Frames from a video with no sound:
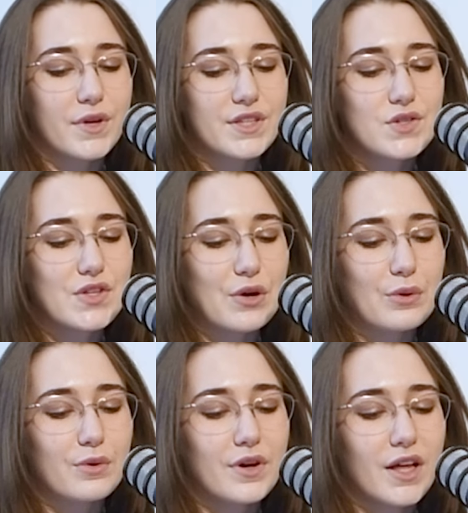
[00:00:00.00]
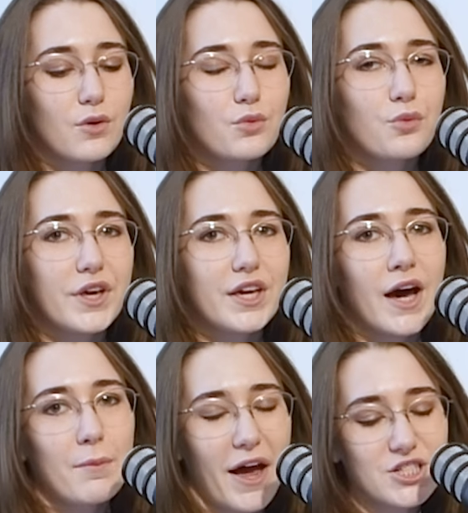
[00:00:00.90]
So we
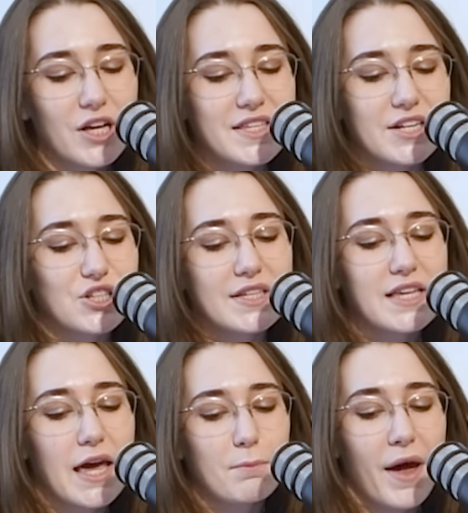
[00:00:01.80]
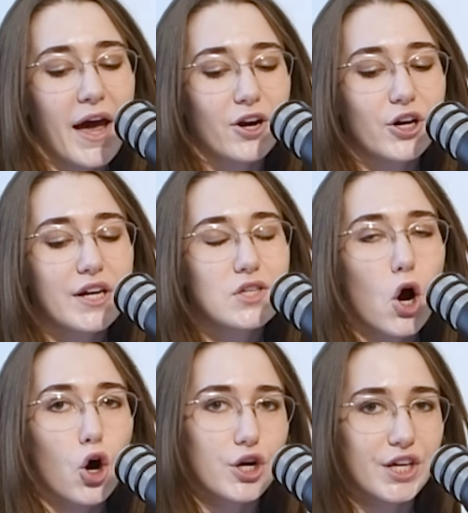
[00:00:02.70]
cut back to Los Angeles and Pecker is
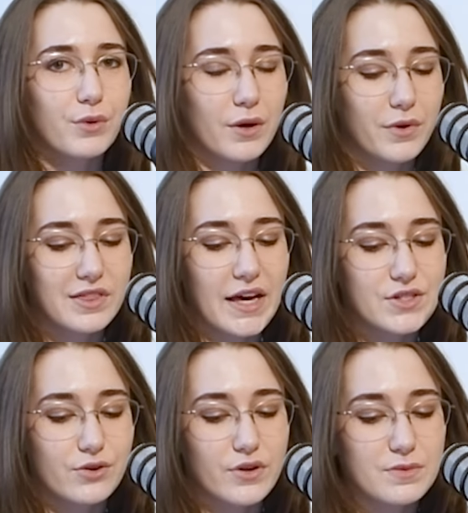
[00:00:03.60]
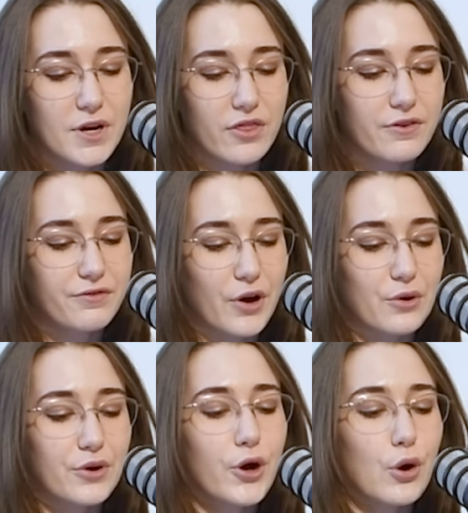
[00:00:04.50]
arguing with Les Grossman on the
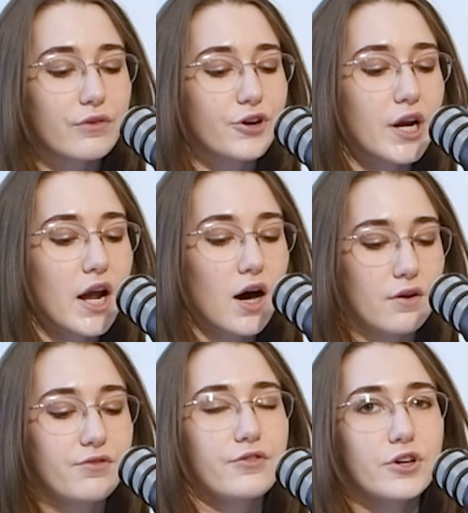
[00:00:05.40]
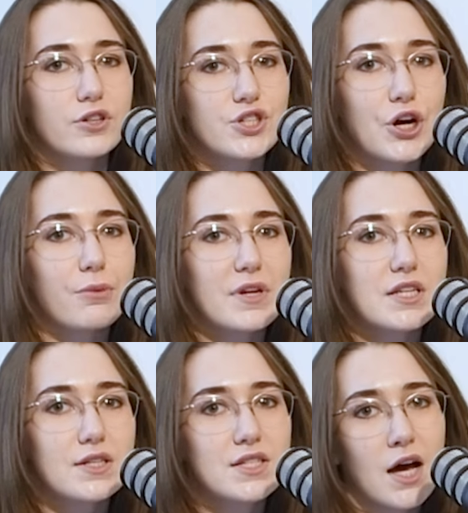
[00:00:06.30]
phone over an unfulfilled term
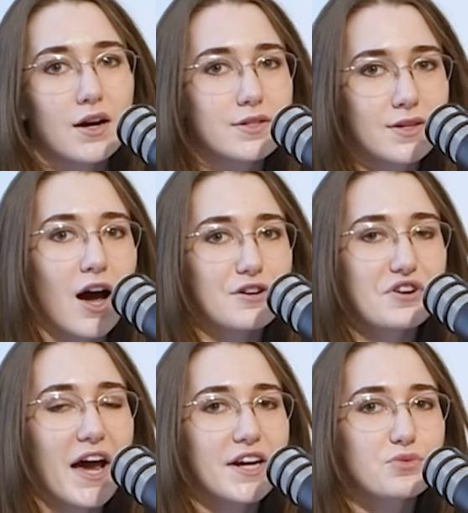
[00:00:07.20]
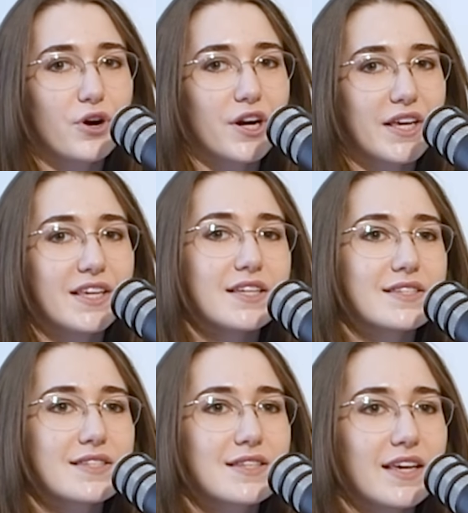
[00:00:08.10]
in Tug's contract where
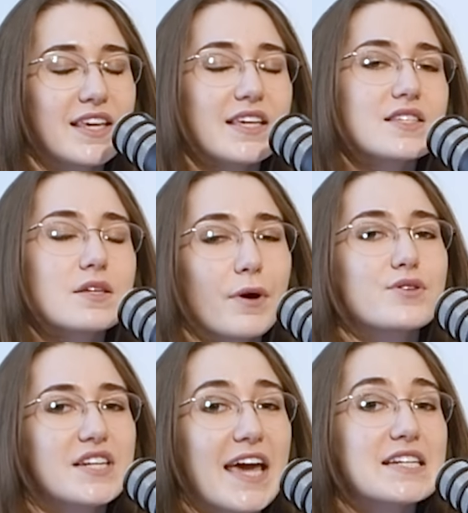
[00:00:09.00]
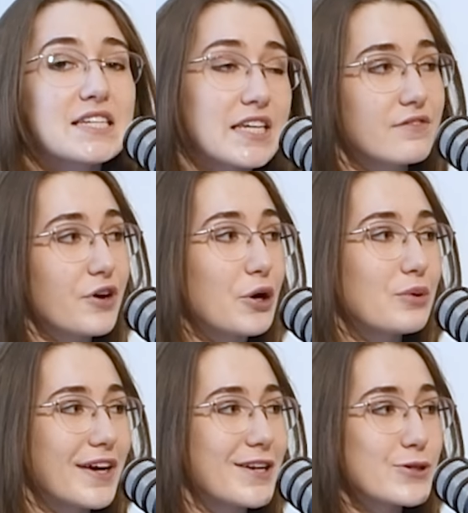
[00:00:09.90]
he's supposed to get
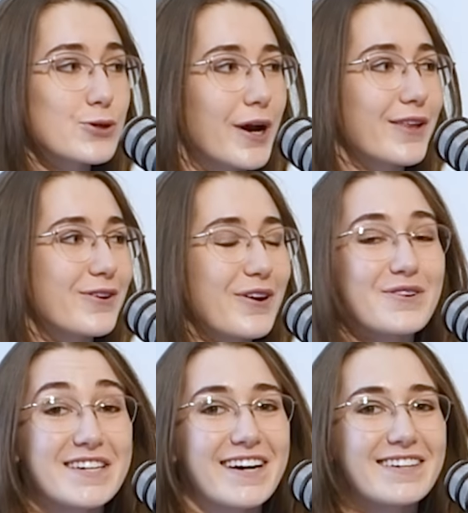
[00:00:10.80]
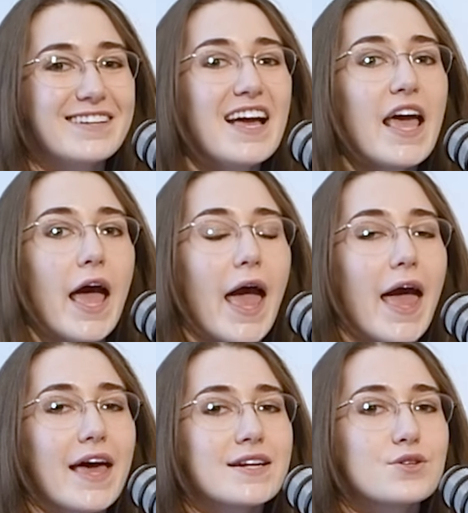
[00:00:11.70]
TiVo in his trailer and hotel.
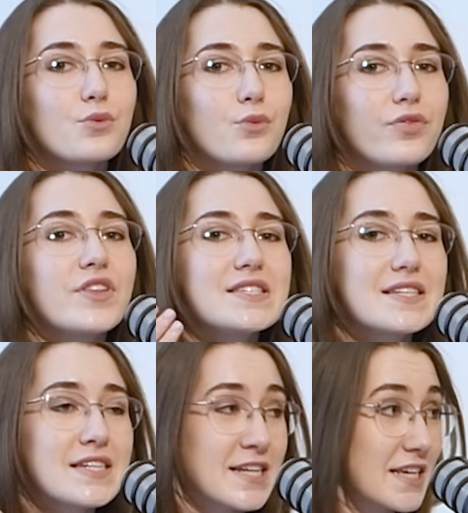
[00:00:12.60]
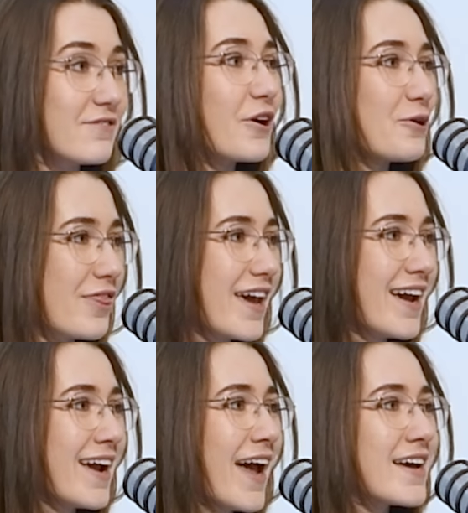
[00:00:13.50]
And this TiVo
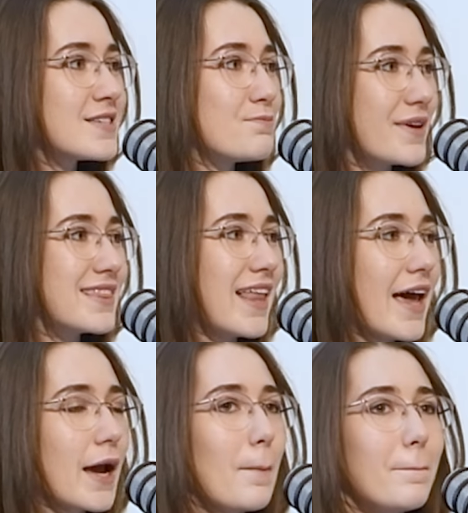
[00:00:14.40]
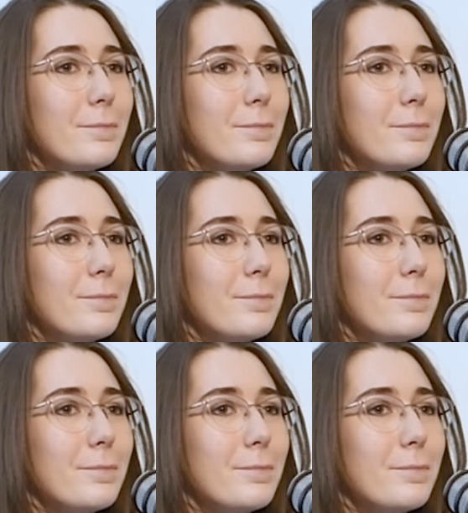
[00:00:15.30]
thing has been like